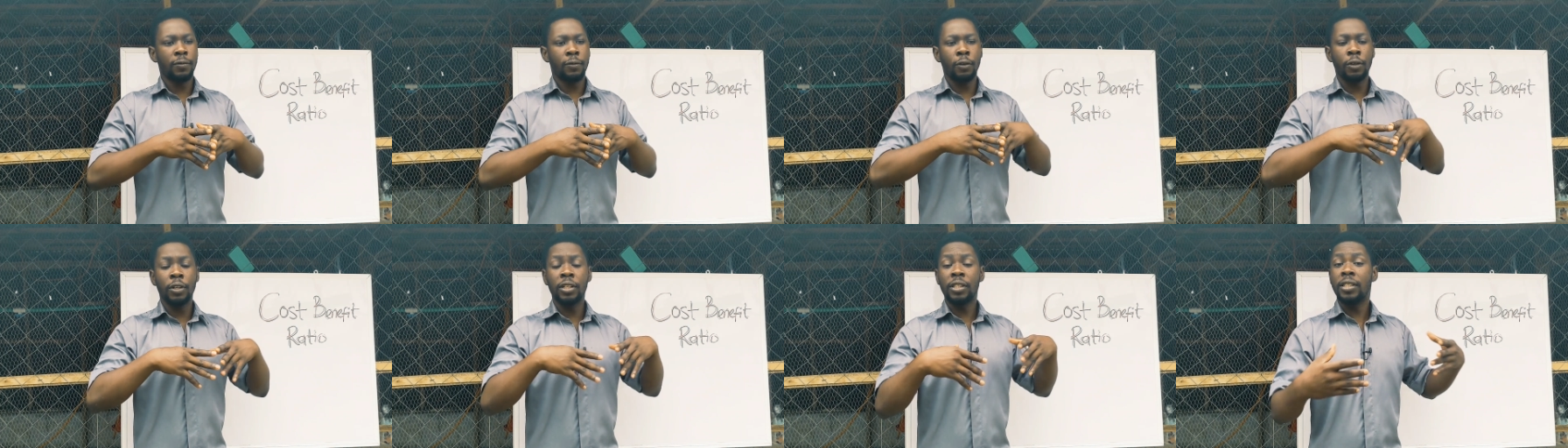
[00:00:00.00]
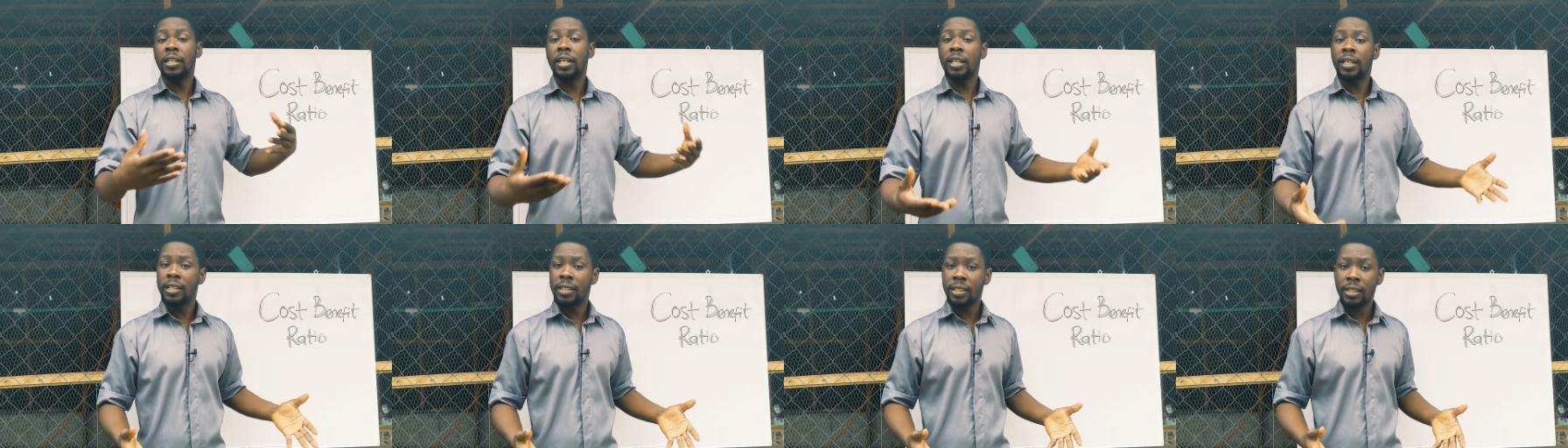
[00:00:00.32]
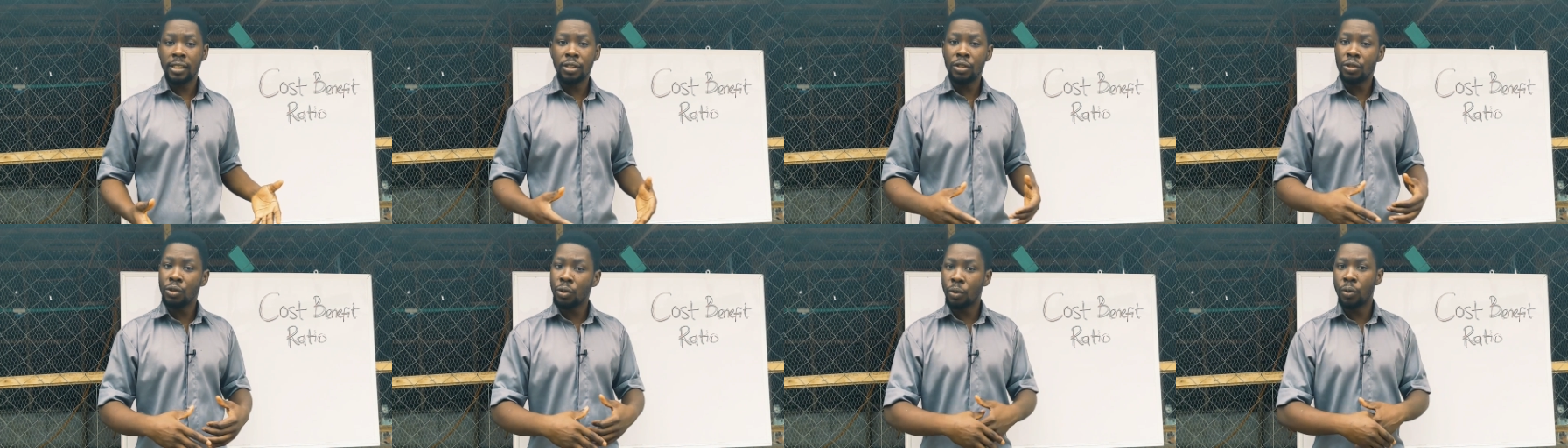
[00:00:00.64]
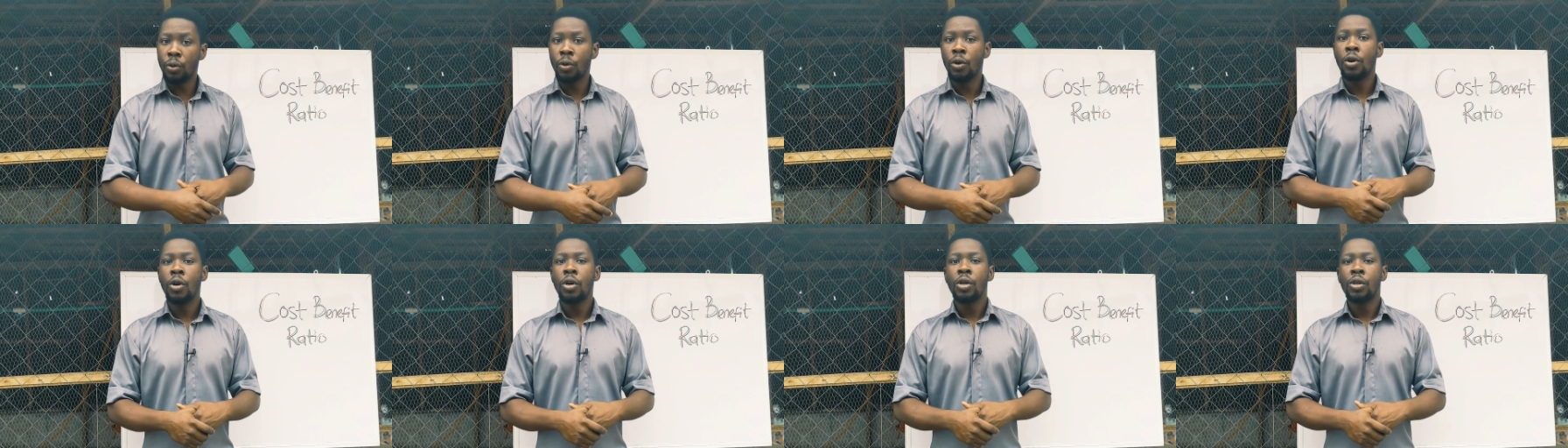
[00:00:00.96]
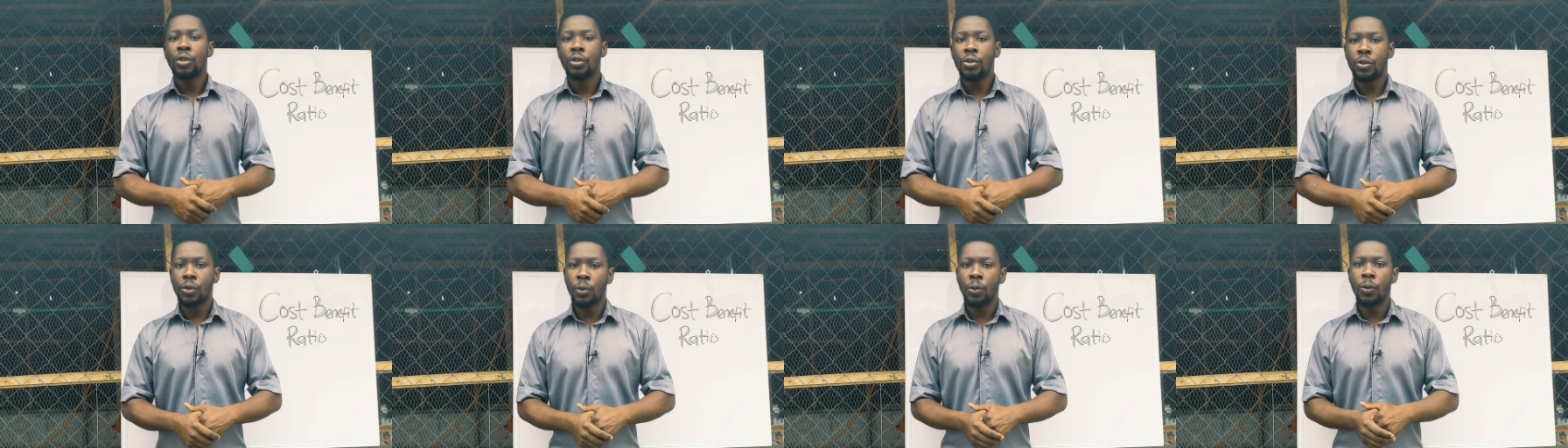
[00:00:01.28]
for eternity? No.
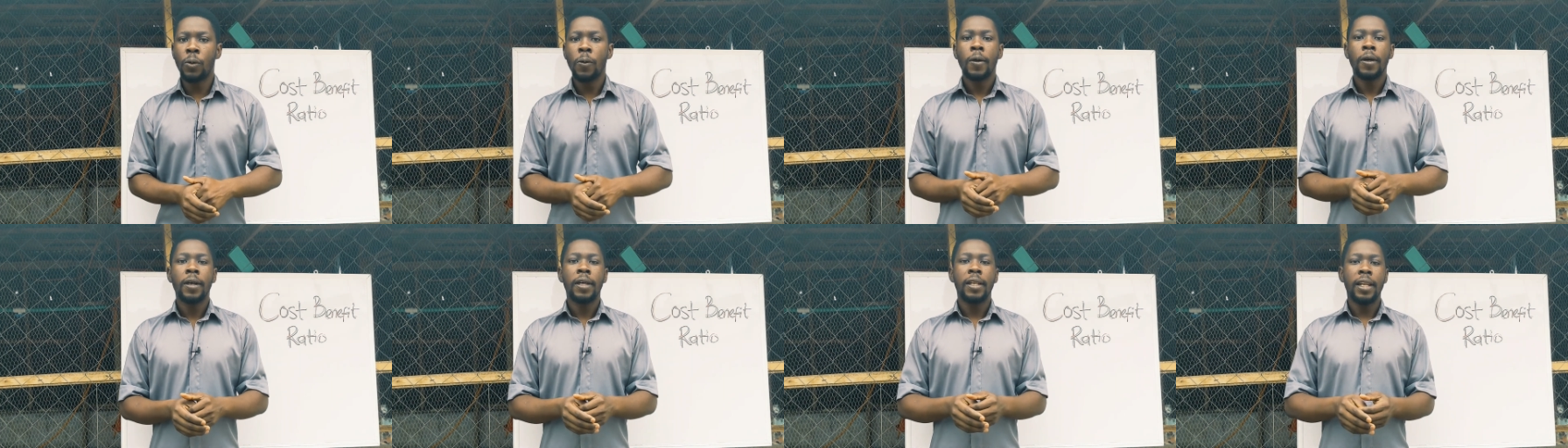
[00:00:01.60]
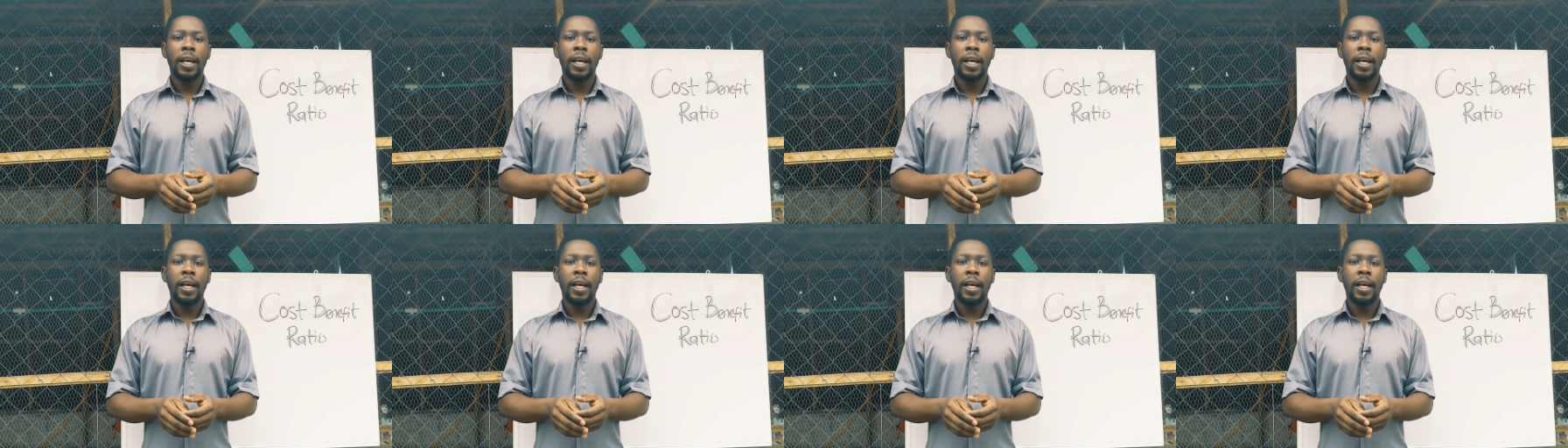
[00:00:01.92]
So,